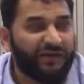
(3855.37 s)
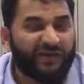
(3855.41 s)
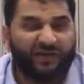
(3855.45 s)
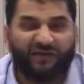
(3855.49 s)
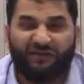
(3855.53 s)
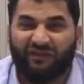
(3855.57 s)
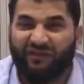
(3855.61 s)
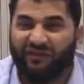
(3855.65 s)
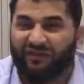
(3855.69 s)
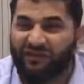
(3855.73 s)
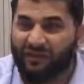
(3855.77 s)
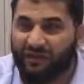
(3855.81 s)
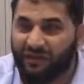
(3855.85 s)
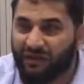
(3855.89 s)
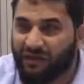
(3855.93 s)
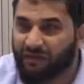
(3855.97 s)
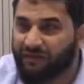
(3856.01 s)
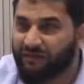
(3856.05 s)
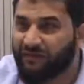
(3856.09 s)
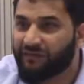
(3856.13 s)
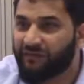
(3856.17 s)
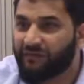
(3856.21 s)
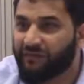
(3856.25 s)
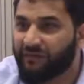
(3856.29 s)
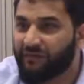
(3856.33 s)
He
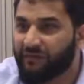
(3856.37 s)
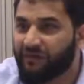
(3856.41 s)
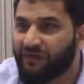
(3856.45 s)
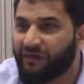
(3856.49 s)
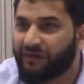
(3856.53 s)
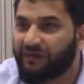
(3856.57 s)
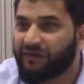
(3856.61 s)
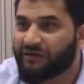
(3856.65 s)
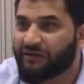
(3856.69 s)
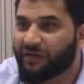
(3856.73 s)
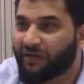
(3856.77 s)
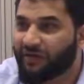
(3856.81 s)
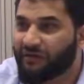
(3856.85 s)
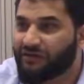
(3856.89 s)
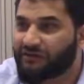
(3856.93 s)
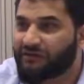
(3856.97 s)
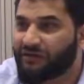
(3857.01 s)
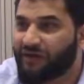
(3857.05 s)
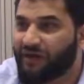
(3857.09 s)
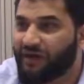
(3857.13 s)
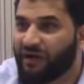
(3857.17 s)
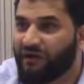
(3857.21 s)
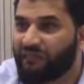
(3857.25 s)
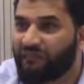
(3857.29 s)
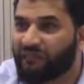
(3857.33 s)
returns, turns
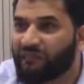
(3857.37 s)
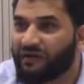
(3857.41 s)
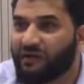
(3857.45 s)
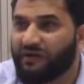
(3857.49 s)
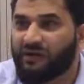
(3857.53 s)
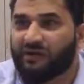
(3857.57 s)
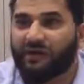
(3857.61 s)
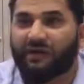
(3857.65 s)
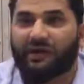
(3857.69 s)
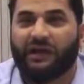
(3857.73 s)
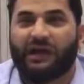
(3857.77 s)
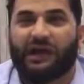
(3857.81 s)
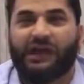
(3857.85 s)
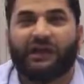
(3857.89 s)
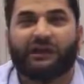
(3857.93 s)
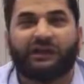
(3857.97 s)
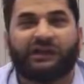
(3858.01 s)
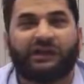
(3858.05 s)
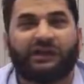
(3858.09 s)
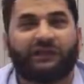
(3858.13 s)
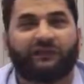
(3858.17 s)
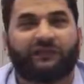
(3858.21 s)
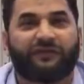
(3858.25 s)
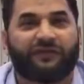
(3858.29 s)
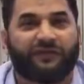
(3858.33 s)
around,
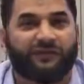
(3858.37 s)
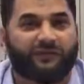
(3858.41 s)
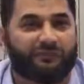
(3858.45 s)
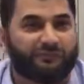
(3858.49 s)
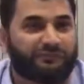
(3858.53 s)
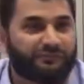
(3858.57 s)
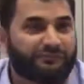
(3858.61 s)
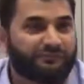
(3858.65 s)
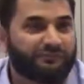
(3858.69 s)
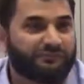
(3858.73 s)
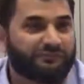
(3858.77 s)
and leaves.